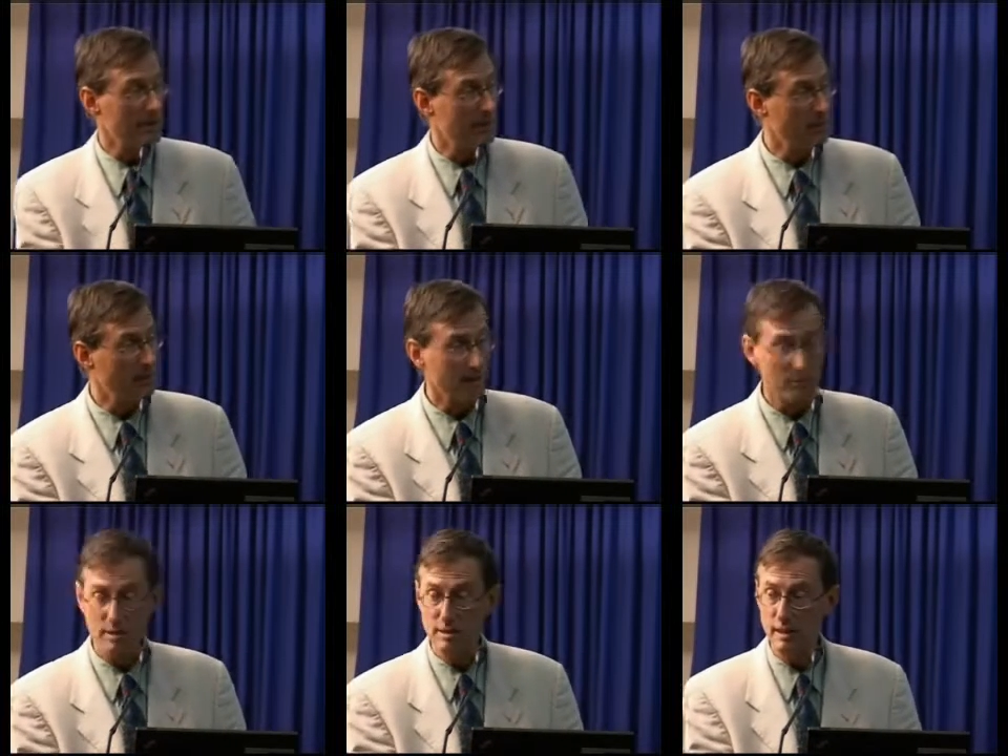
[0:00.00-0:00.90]
This man
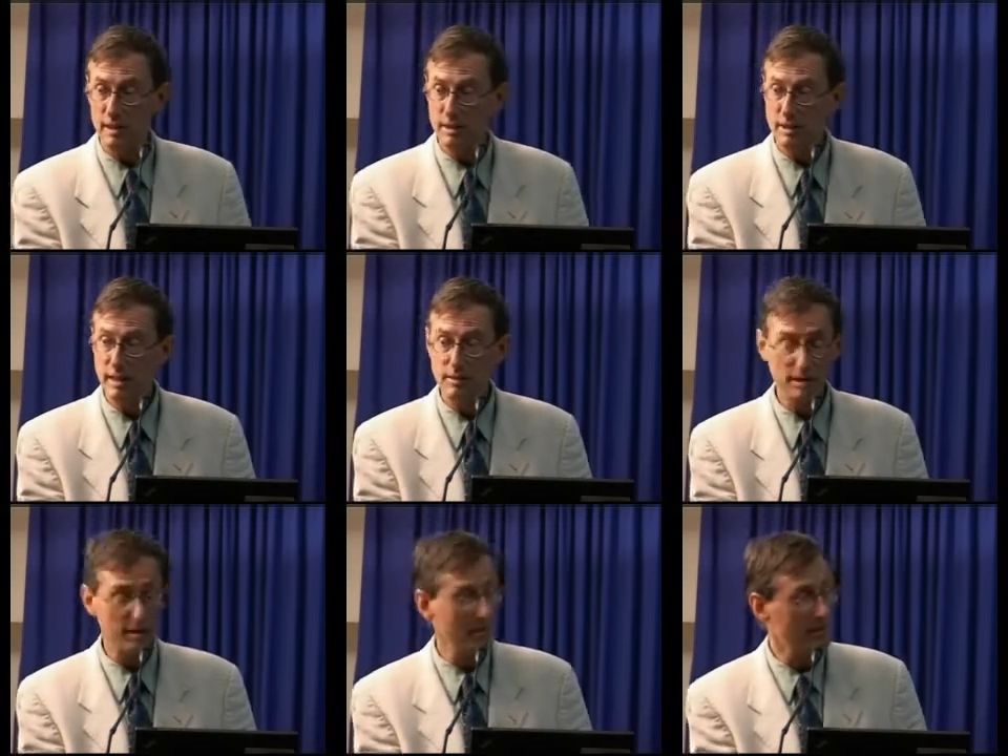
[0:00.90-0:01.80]
was
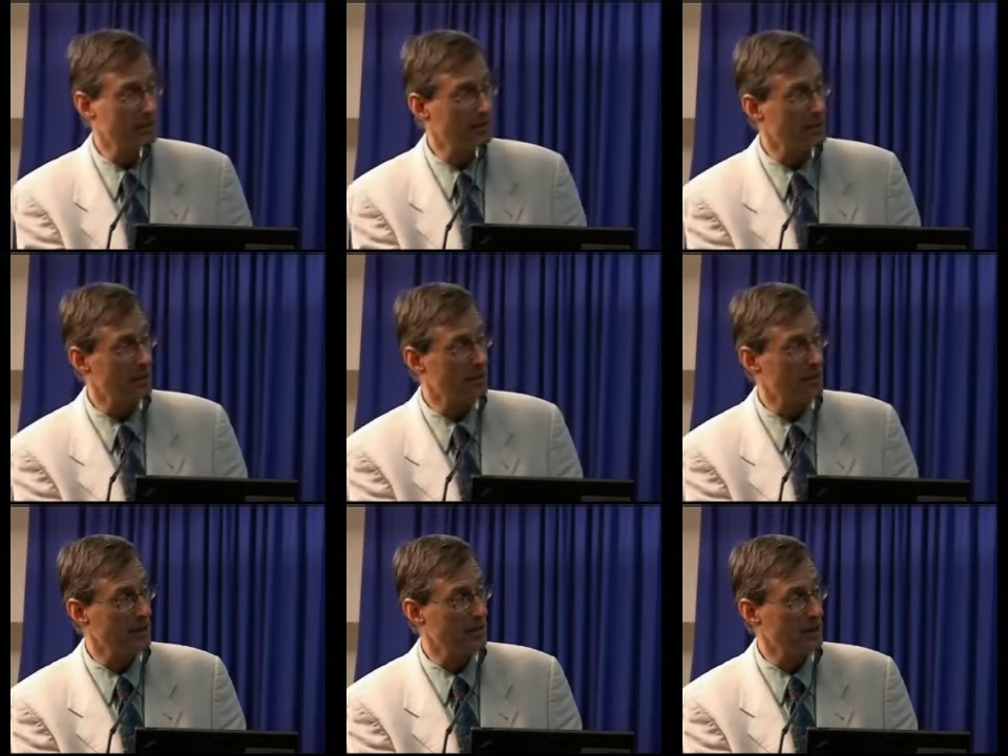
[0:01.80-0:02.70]
seriously
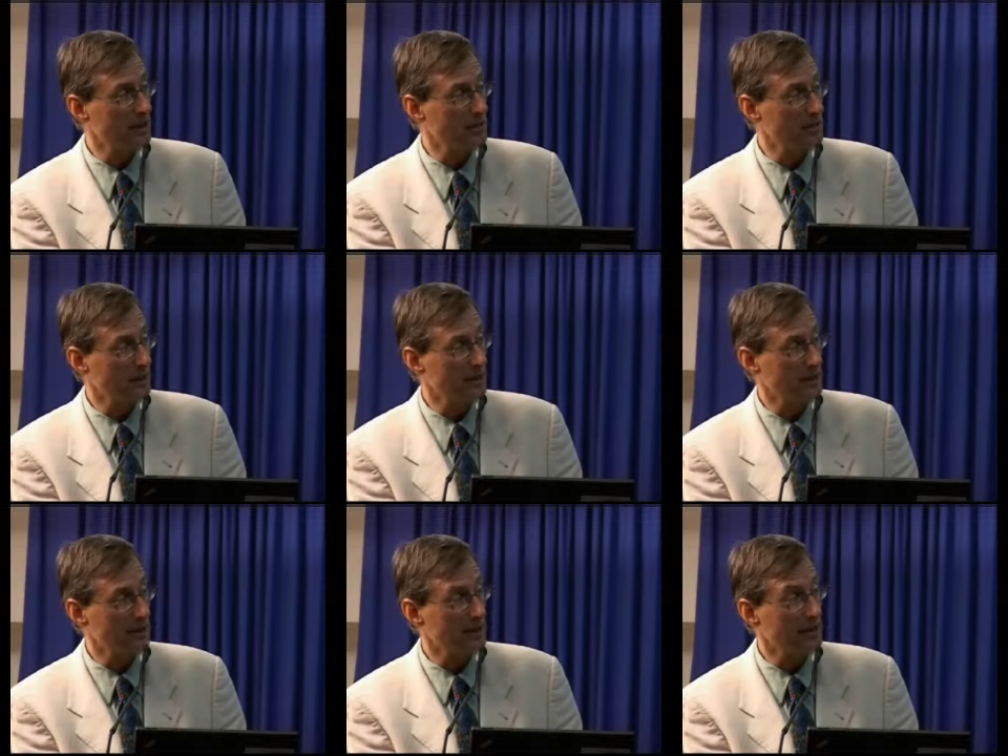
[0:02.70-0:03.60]
injured in a major
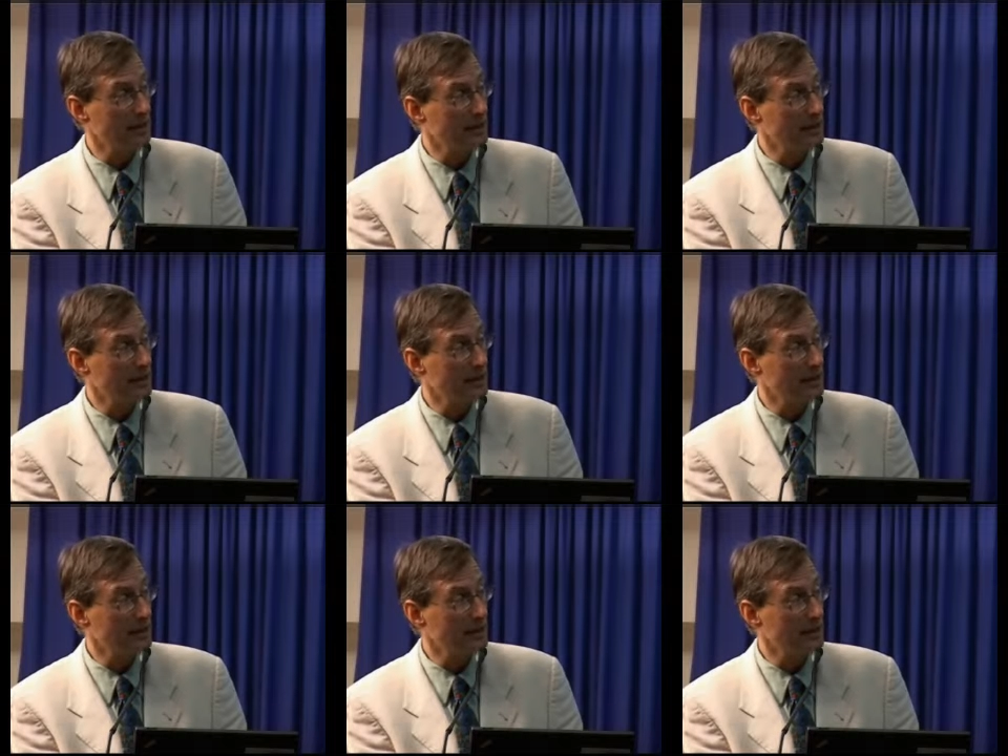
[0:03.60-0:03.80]
traffic accident.